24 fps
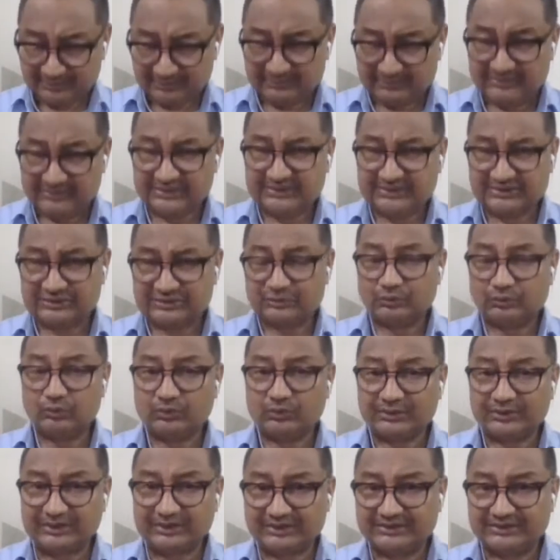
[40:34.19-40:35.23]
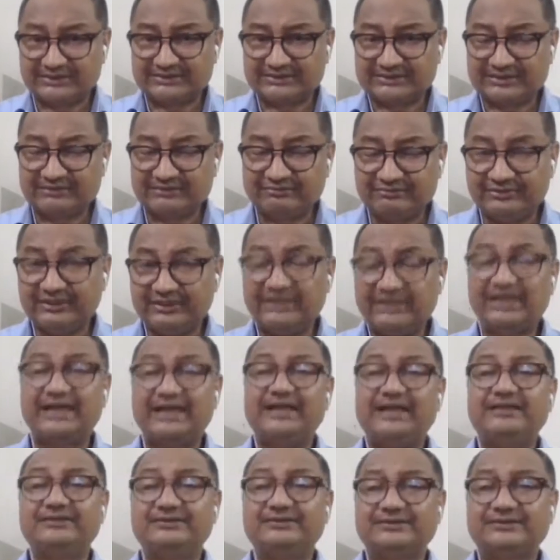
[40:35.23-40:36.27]
this local
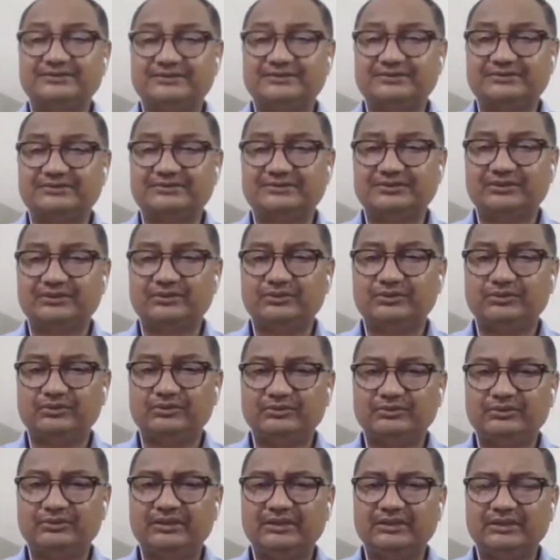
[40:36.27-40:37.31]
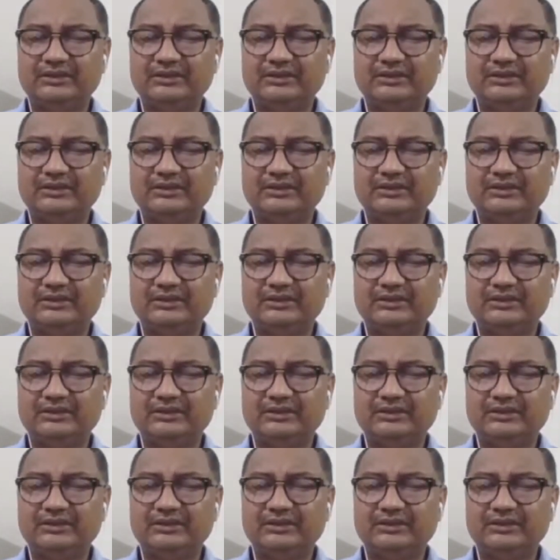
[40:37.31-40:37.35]
self-reliance, you know,